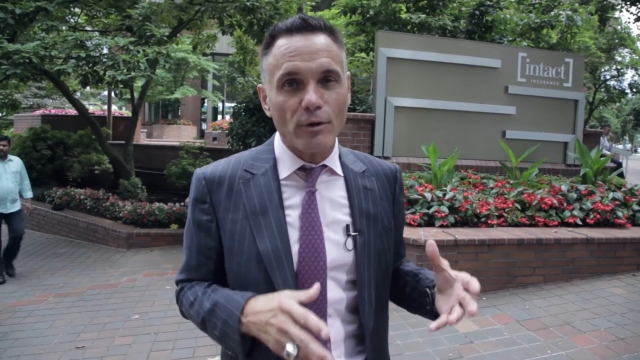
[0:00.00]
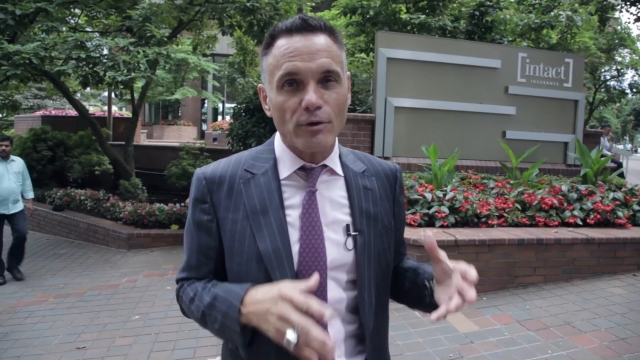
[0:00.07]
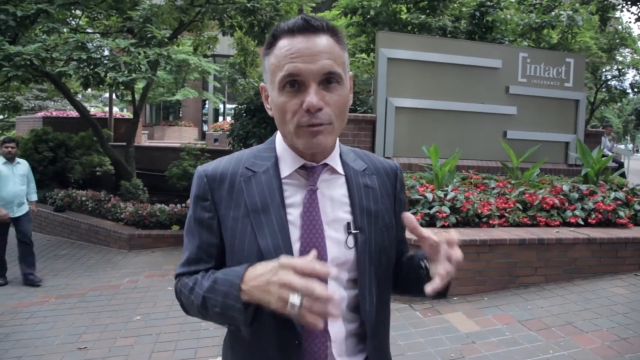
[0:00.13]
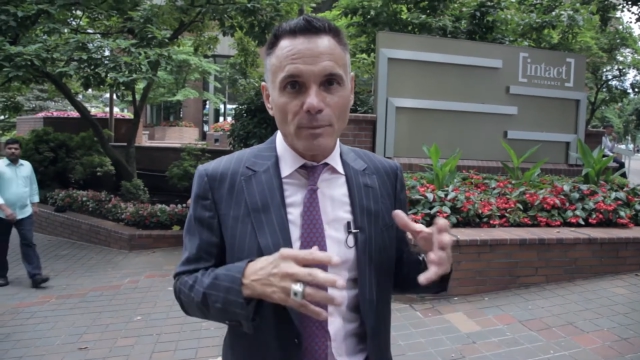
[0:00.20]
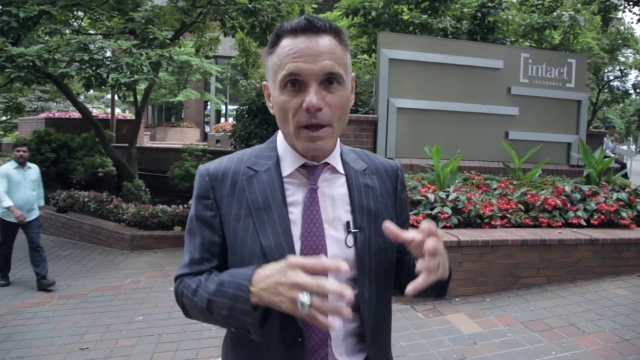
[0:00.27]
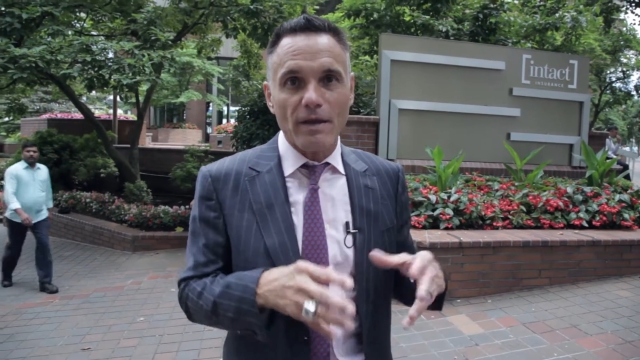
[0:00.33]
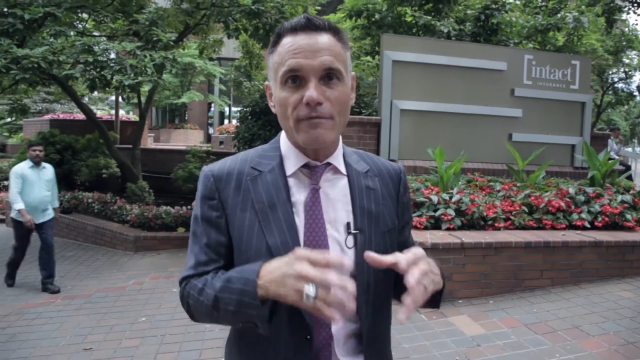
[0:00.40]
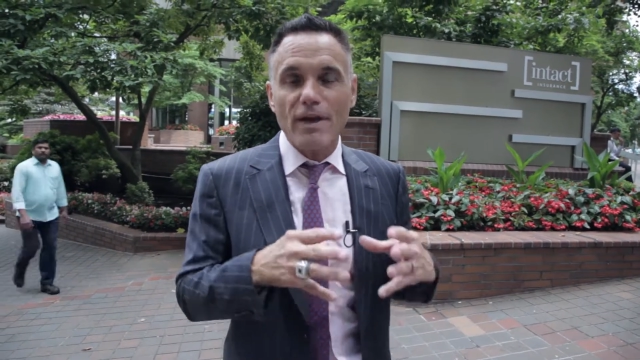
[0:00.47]
It's
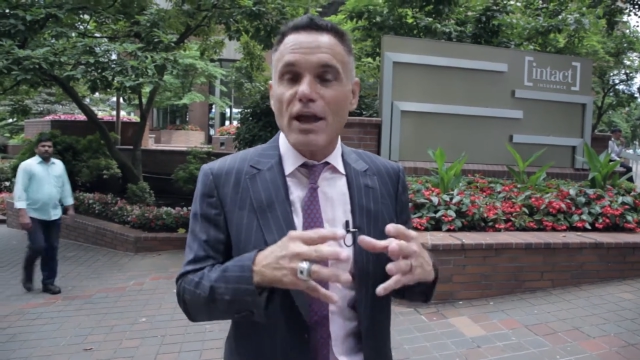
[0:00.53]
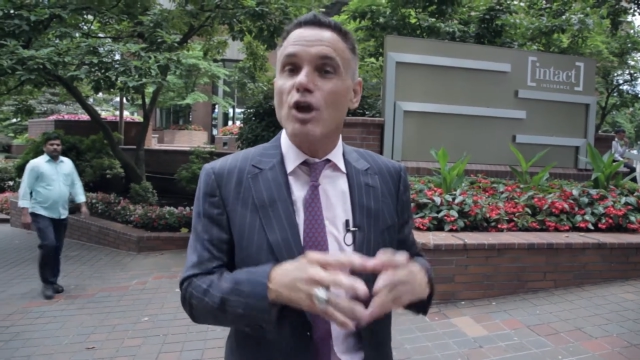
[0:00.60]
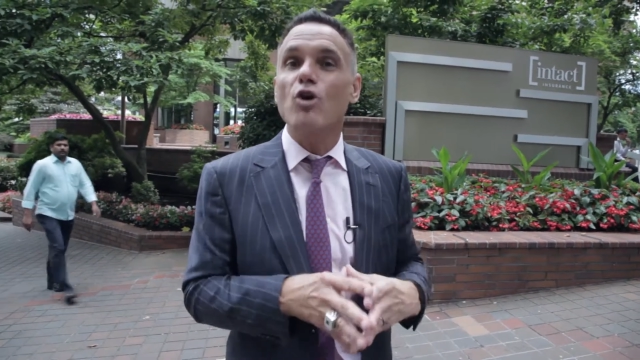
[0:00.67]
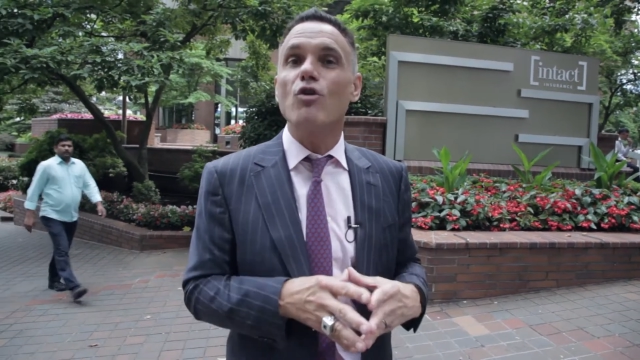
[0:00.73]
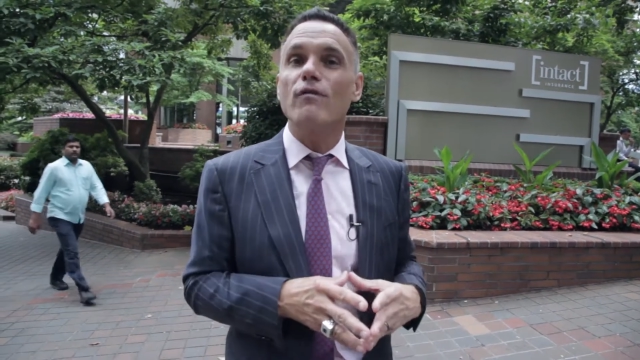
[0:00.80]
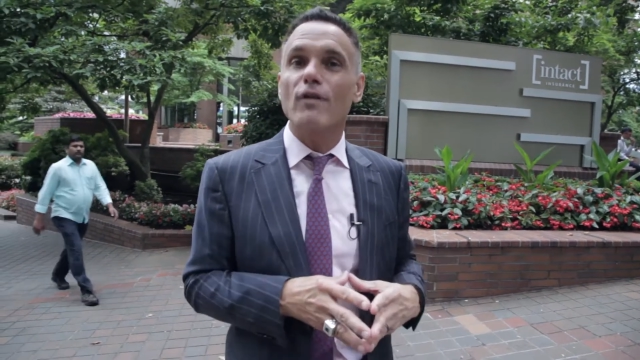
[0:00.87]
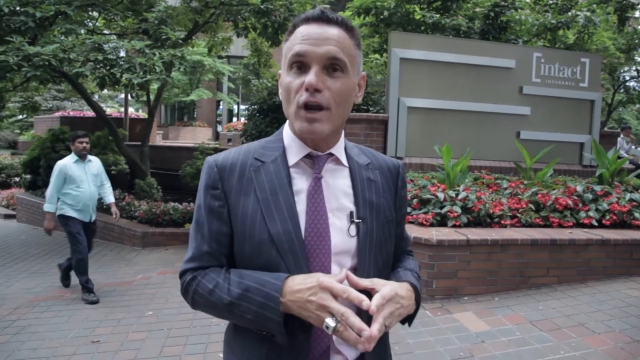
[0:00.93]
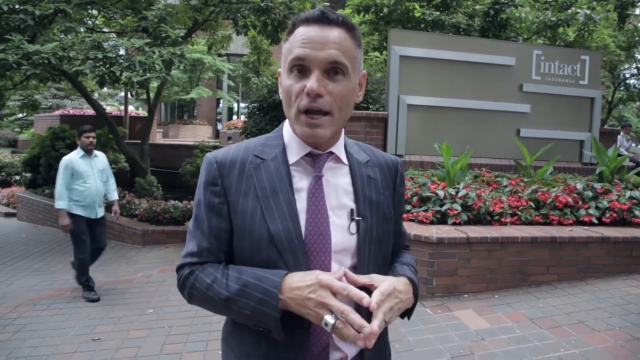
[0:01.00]
my
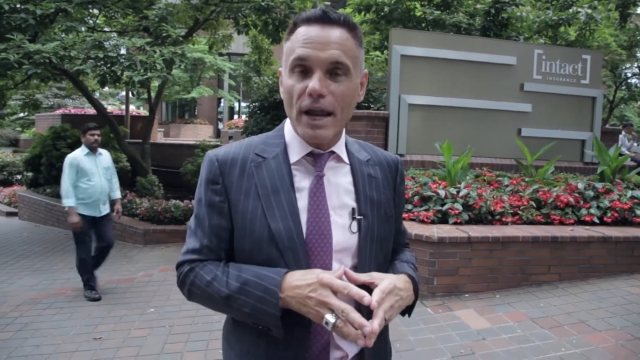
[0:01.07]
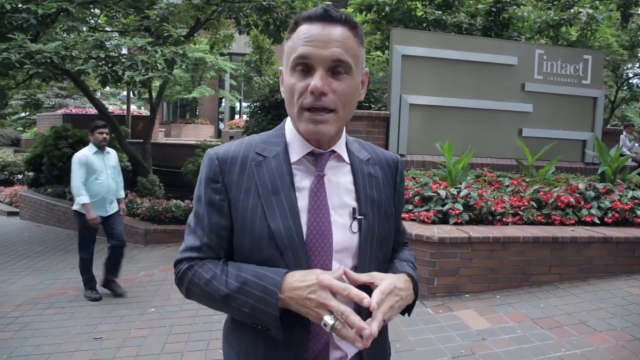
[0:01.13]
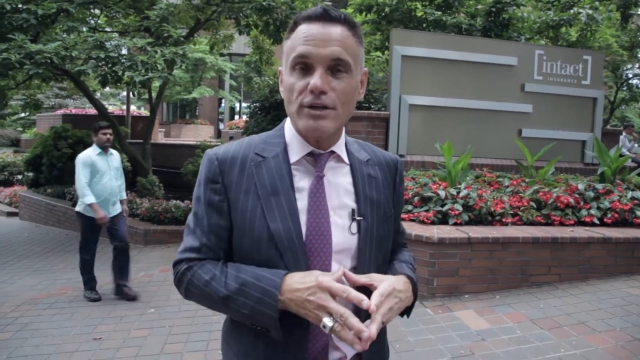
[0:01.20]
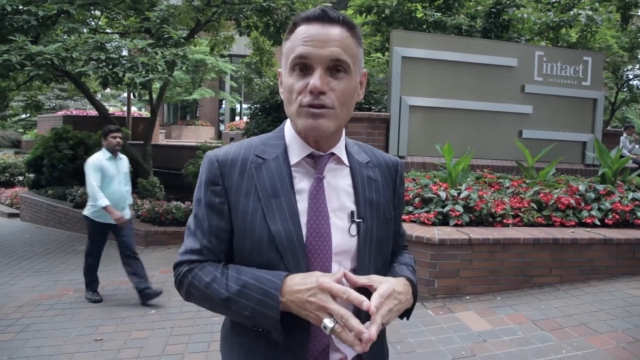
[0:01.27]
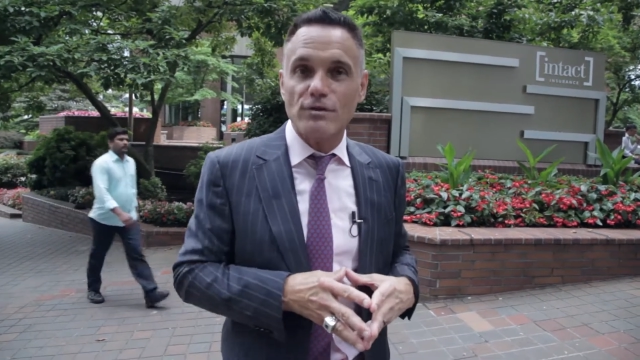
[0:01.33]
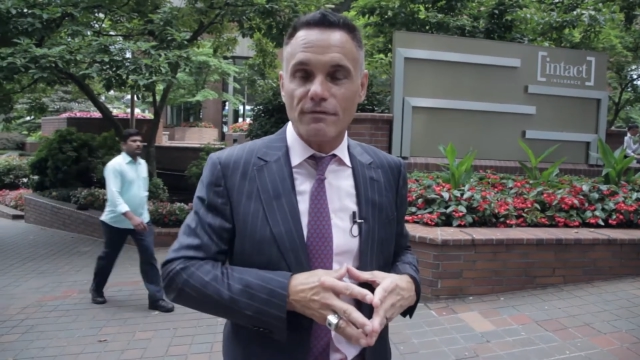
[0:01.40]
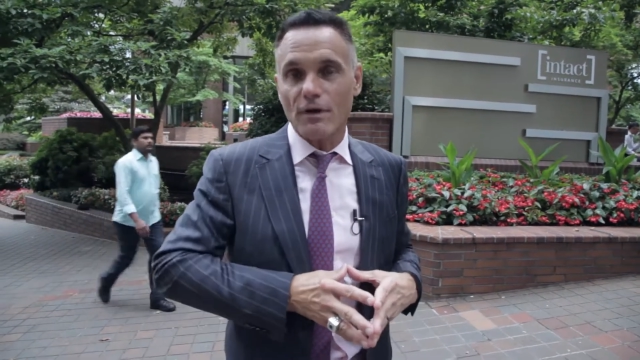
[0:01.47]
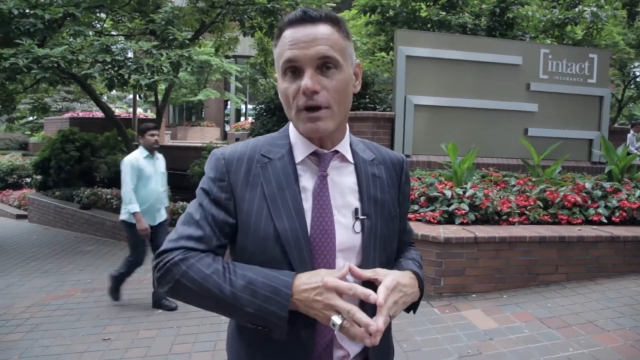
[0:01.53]
Vancouver
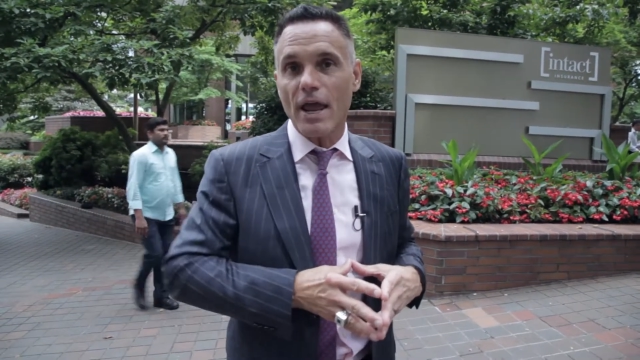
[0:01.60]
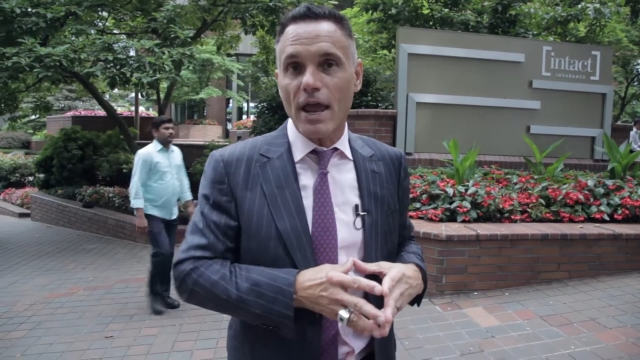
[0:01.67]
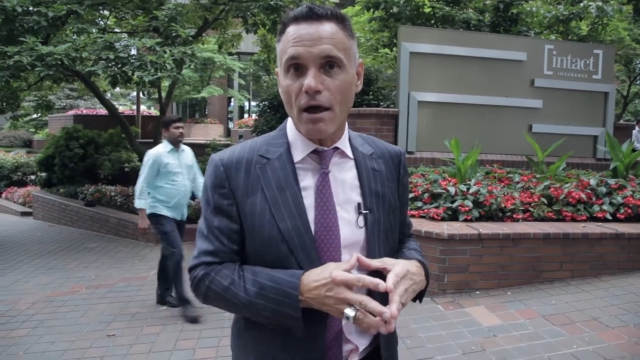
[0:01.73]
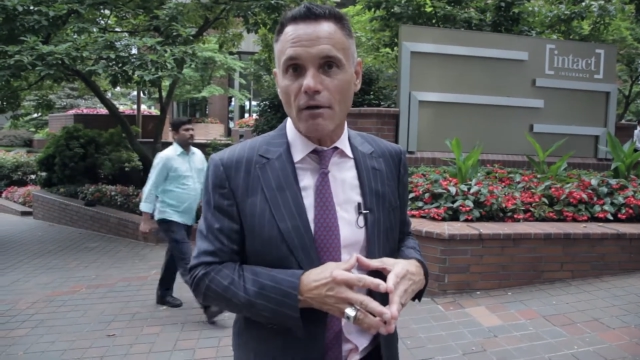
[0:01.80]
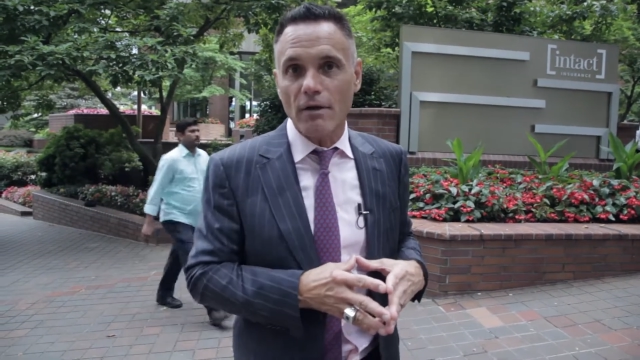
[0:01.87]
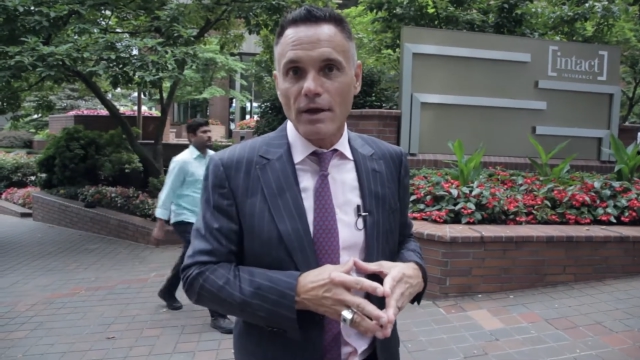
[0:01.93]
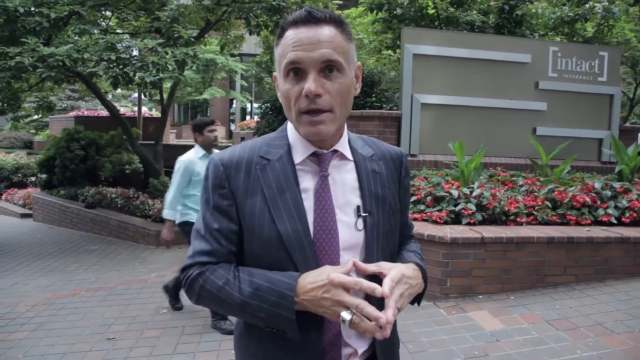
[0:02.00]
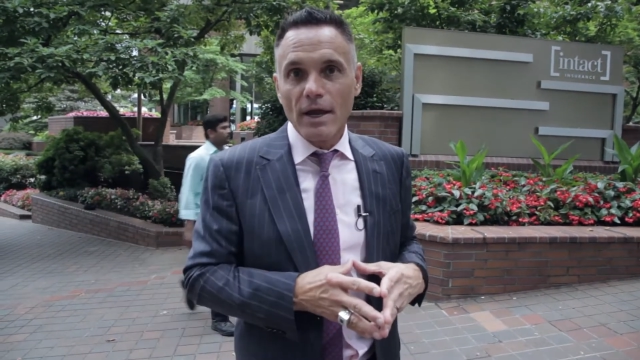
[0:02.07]
connection for now,